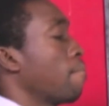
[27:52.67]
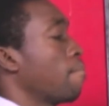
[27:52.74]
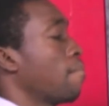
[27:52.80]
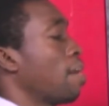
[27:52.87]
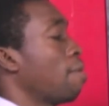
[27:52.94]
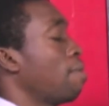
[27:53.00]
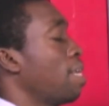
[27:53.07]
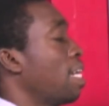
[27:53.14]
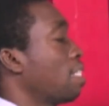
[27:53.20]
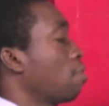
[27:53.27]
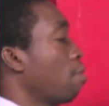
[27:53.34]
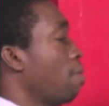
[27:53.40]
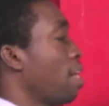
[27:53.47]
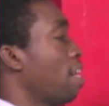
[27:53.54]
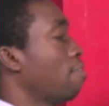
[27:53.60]
I mean, that's
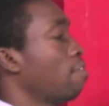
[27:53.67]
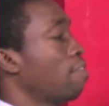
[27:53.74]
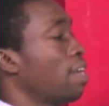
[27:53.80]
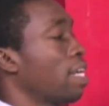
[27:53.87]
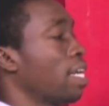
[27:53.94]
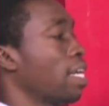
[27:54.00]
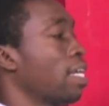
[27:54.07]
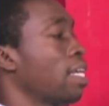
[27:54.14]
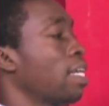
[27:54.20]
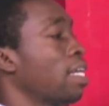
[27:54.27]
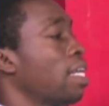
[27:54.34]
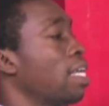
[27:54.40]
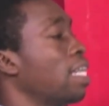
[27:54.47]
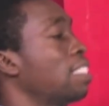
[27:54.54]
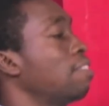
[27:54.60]
what we have over here.
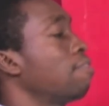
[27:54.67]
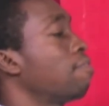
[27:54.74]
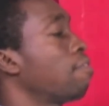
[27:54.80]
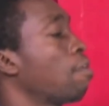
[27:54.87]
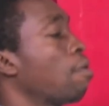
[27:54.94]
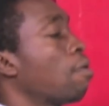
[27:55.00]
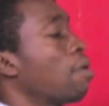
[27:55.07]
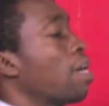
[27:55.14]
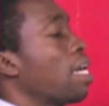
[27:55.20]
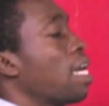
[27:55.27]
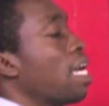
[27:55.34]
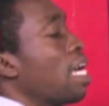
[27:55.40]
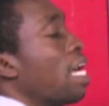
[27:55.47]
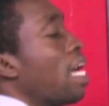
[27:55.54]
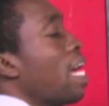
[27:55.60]
Negative 4,
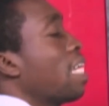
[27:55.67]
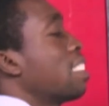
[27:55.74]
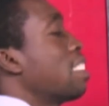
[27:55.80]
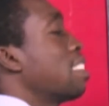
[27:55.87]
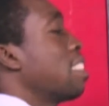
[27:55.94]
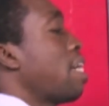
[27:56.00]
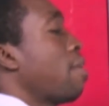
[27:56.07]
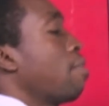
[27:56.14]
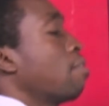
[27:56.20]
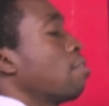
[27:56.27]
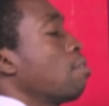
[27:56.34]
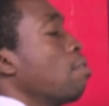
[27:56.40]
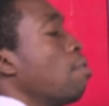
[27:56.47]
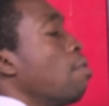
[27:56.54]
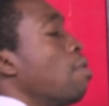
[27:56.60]
x is 0.
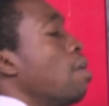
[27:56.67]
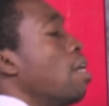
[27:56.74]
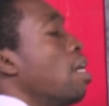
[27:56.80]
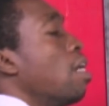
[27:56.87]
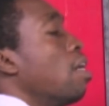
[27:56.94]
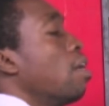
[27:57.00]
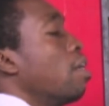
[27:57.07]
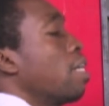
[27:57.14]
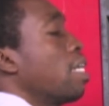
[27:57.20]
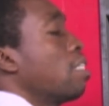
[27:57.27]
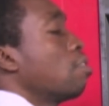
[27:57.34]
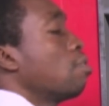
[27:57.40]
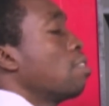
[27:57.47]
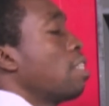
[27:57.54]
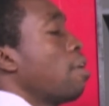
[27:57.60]
So okay,
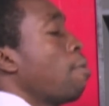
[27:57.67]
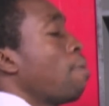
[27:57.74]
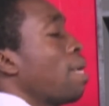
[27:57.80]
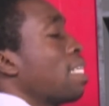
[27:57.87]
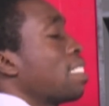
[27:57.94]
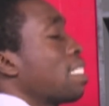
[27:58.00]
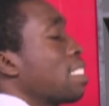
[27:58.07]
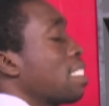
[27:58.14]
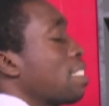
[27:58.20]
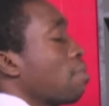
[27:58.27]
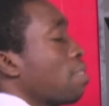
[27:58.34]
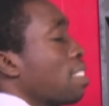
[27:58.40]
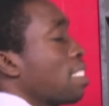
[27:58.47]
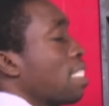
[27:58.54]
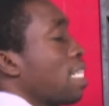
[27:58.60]
so 0 plus 6 is
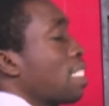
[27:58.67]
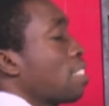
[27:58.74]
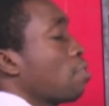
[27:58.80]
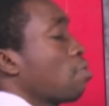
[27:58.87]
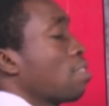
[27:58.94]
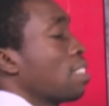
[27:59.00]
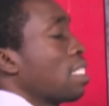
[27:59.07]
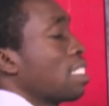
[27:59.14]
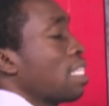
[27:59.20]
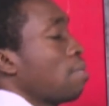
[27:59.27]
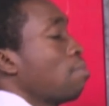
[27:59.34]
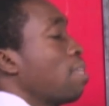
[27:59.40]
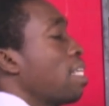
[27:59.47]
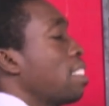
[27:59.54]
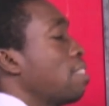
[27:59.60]
what? 6. So 6 times
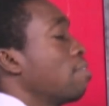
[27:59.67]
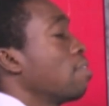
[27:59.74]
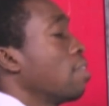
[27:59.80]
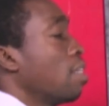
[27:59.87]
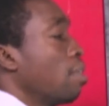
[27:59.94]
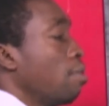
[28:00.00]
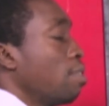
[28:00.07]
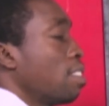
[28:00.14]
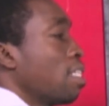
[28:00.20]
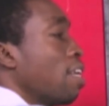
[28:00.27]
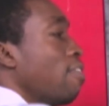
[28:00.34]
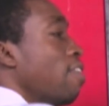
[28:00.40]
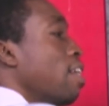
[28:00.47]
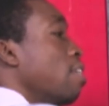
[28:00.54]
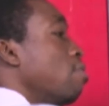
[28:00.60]
negative, we still have
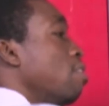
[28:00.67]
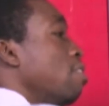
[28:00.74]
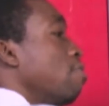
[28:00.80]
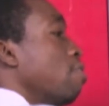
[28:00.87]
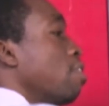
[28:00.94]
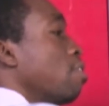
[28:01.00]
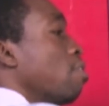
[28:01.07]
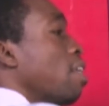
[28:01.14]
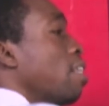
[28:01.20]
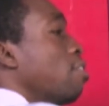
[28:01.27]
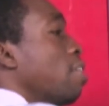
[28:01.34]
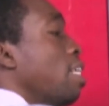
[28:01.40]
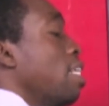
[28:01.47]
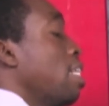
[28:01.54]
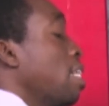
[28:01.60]
negative 24. So
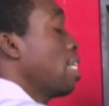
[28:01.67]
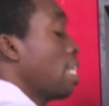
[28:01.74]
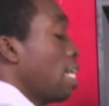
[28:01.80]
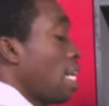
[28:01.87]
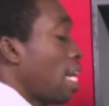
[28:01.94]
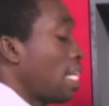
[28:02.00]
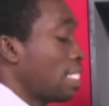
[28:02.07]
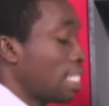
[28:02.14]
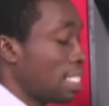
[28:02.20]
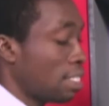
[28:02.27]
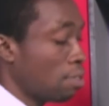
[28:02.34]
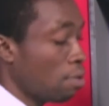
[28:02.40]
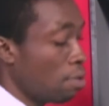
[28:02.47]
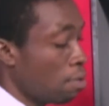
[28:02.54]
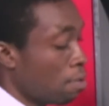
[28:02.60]
actually that's it.
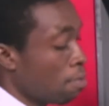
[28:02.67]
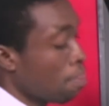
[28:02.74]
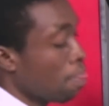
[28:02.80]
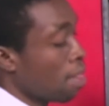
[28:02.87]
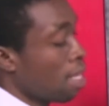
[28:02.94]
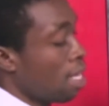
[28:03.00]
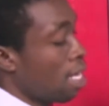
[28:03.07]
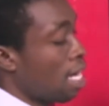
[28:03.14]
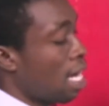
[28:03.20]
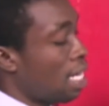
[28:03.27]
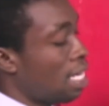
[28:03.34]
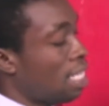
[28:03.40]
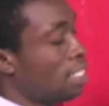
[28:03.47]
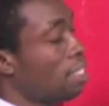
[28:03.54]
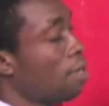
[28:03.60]
So
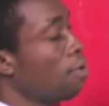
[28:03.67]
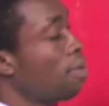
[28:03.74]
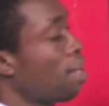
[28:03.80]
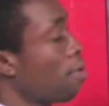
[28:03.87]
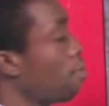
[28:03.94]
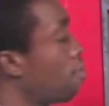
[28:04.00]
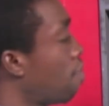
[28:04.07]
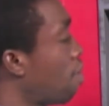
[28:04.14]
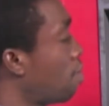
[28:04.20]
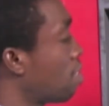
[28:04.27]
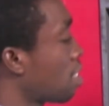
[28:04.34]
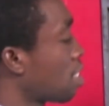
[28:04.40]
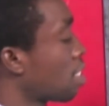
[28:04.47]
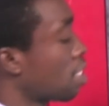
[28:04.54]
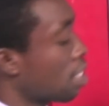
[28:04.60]
the 0 that we found
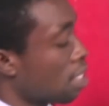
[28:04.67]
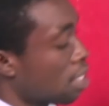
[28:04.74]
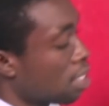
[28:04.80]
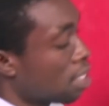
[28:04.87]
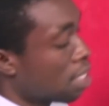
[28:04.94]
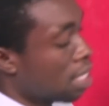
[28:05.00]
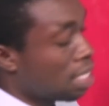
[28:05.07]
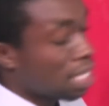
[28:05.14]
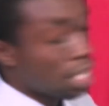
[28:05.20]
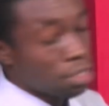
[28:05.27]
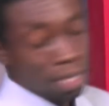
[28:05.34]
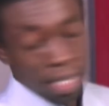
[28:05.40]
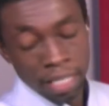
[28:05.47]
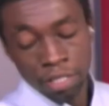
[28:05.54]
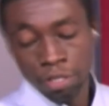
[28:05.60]
is
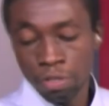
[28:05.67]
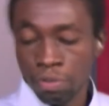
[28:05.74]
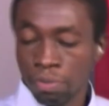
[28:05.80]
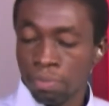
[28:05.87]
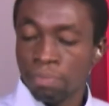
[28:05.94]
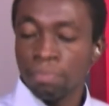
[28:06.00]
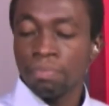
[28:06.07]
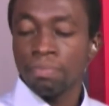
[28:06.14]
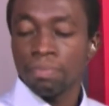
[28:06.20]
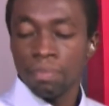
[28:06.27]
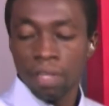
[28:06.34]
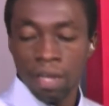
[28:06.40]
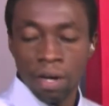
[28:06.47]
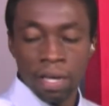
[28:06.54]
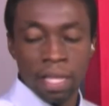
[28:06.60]
actually true.
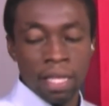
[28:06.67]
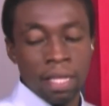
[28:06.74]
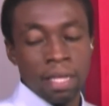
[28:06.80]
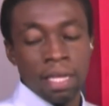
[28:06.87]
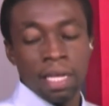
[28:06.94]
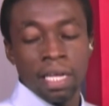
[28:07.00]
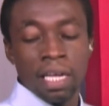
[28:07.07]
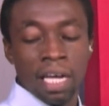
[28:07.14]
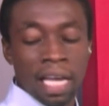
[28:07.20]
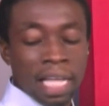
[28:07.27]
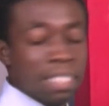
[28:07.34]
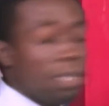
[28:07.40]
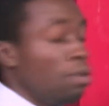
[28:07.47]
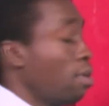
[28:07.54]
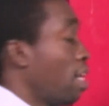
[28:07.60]
Okay, now let's
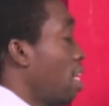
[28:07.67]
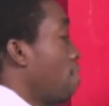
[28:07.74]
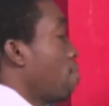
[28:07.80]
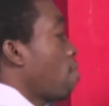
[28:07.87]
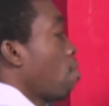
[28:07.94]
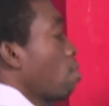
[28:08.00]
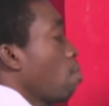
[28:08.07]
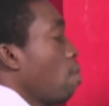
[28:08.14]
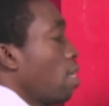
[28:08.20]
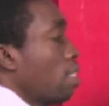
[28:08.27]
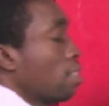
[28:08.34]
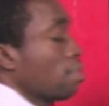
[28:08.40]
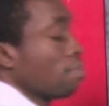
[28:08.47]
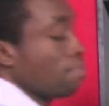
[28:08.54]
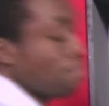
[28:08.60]
look at the fourth one.
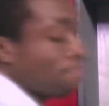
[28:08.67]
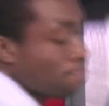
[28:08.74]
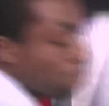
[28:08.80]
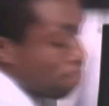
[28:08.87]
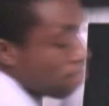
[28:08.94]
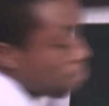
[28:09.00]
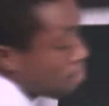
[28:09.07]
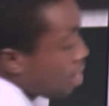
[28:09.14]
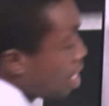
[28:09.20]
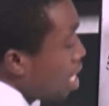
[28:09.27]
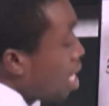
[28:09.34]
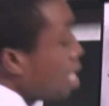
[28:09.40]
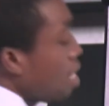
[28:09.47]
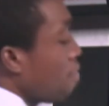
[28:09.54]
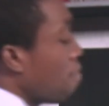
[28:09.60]

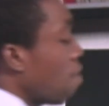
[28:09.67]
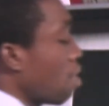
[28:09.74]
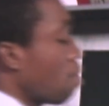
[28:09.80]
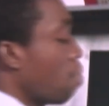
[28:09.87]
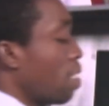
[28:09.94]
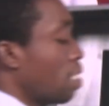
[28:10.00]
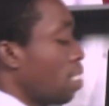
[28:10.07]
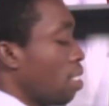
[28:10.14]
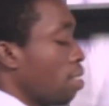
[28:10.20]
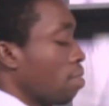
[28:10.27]
The fourth question.